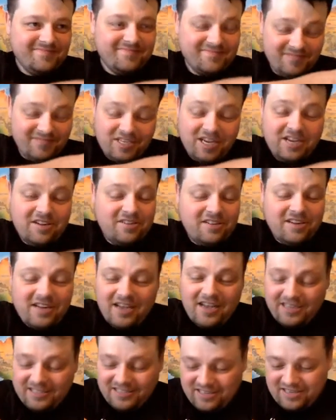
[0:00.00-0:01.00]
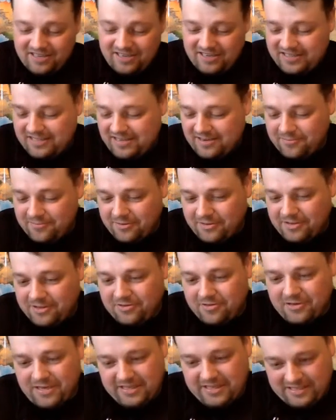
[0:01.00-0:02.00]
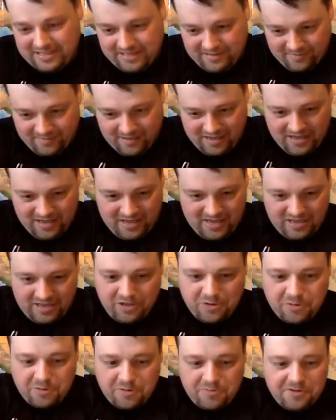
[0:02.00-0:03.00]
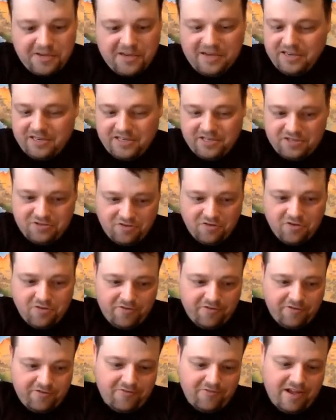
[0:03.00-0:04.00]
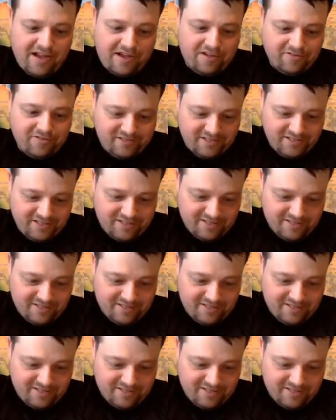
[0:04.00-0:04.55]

Jekyll and Hyde is a good example too, except you would be in control of your faculties.